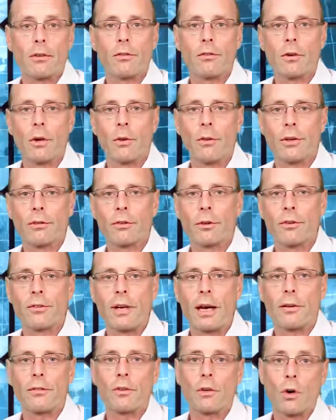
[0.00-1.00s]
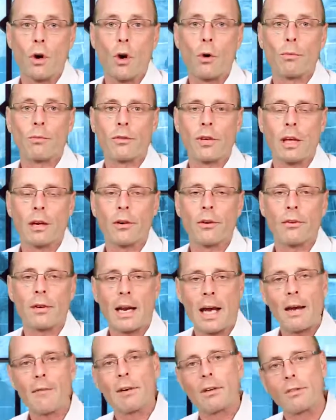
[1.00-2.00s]
So this goes out to home sellers, and
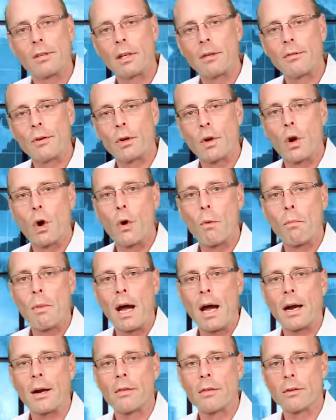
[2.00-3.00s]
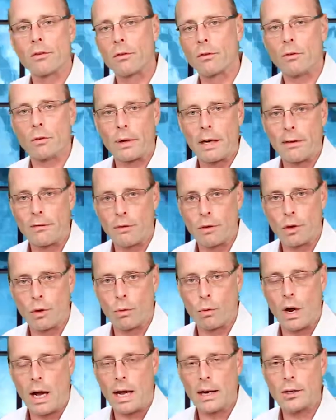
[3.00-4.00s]
obviously if you're a home buyer, this is great for you to
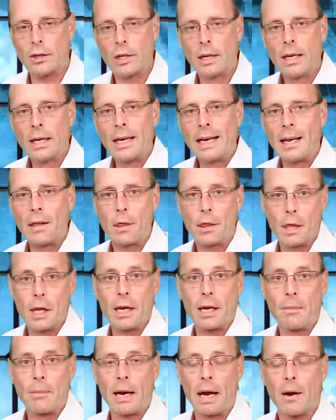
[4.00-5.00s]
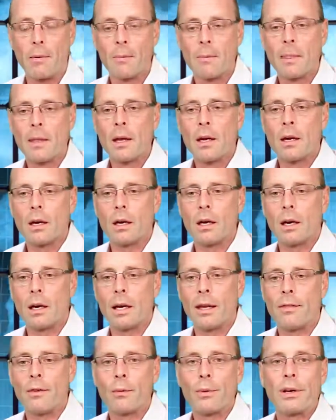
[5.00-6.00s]
watch and think about.
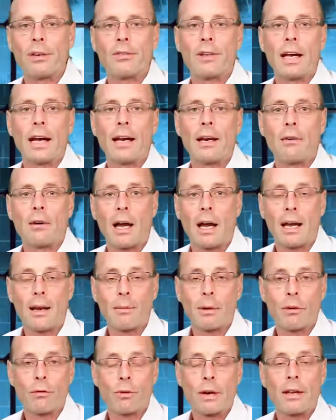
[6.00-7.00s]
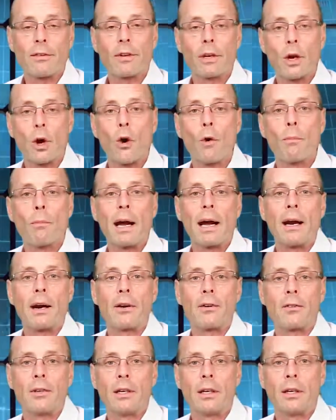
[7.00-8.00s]
And the reason I'm addressing home
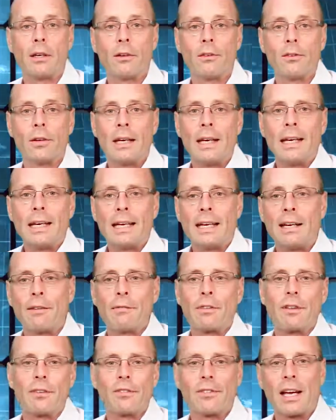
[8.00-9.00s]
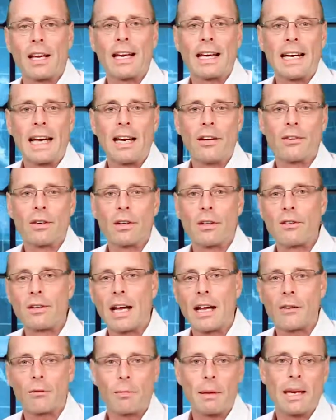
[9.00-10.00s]
buyers is if the selling agent is
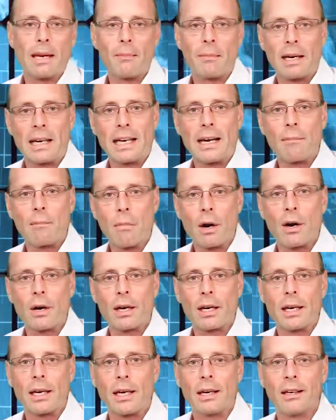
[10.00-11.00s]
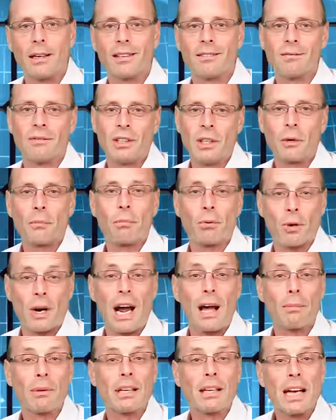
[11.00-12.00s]
not spending money on marketing, you're
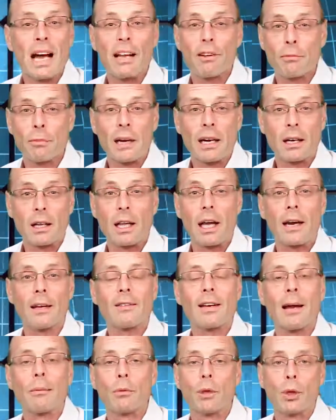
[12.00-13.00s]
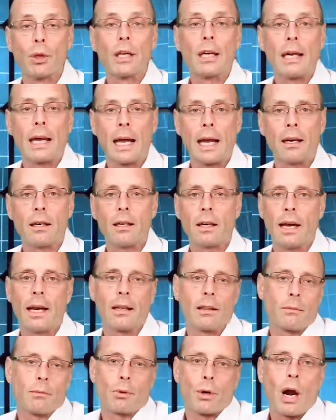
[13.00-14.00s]
probably not spending a lot of time looking
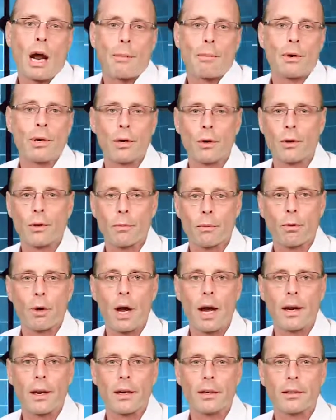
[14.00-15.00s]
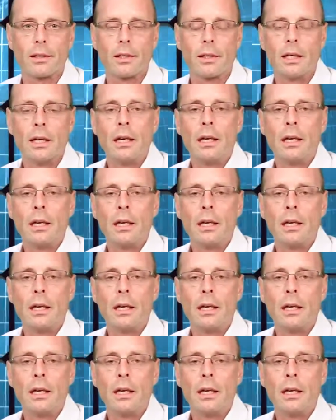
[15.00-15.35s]
at the property or the product.